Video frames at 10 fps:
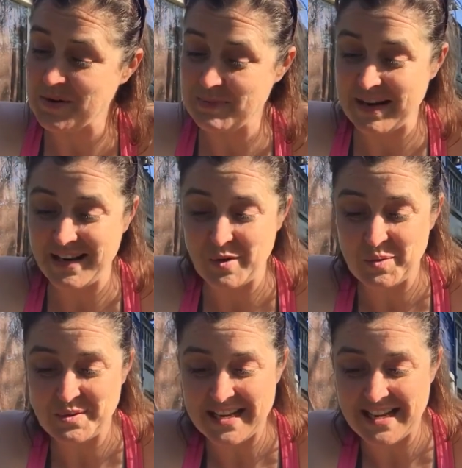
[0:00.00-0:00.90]
spending
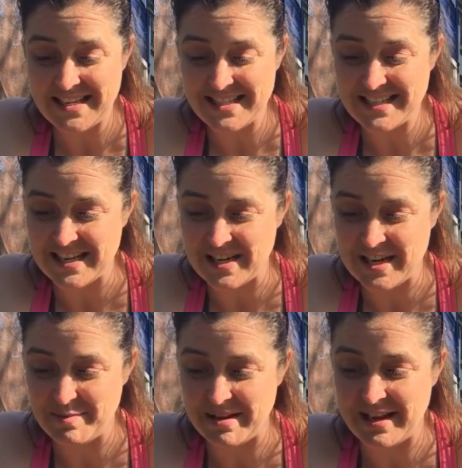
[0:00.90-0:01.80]
whole days at a
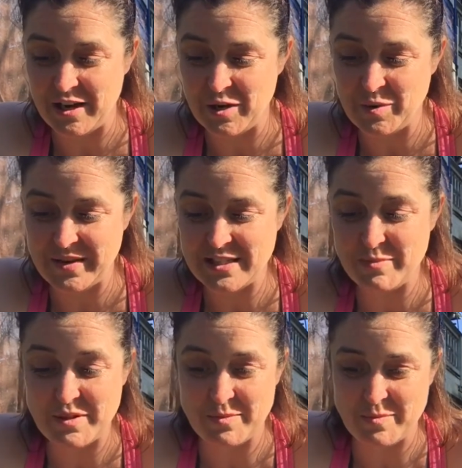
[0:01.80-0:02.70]
time at Carowinds
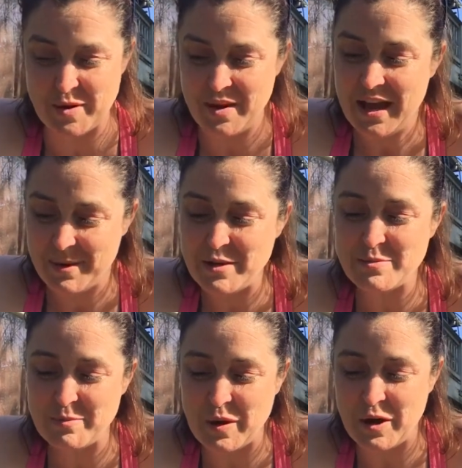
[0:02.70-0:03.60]

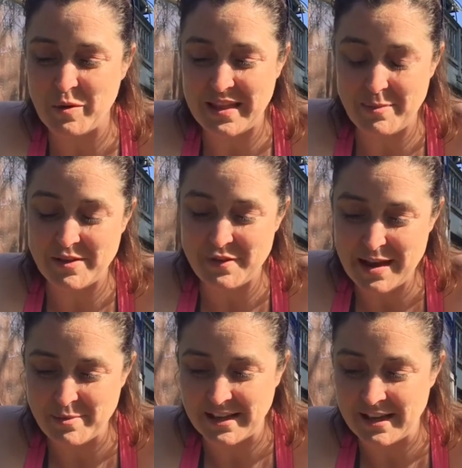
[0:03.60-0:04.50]
amusement park with Amy's
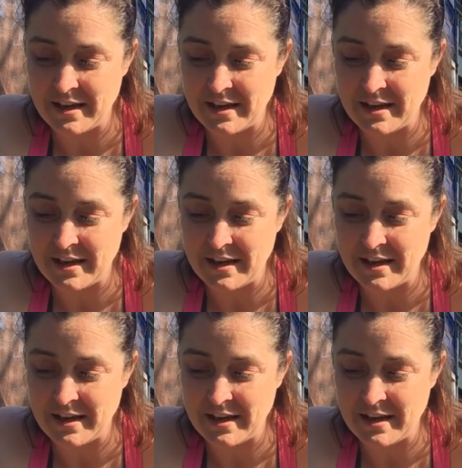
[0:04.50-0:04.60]
family.